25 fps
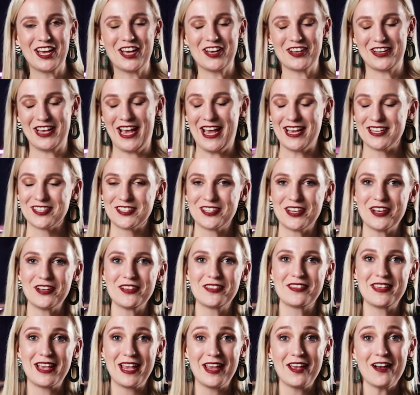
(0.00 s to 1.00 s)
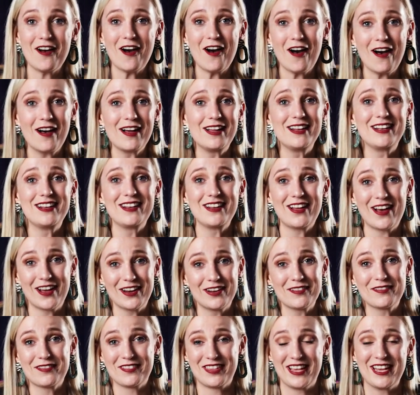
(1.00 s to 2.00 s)
Okay, so there are a
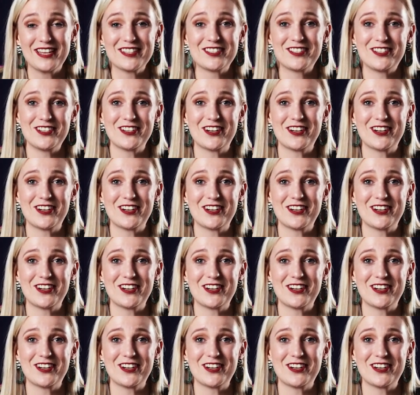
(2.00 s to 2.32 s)
lot of things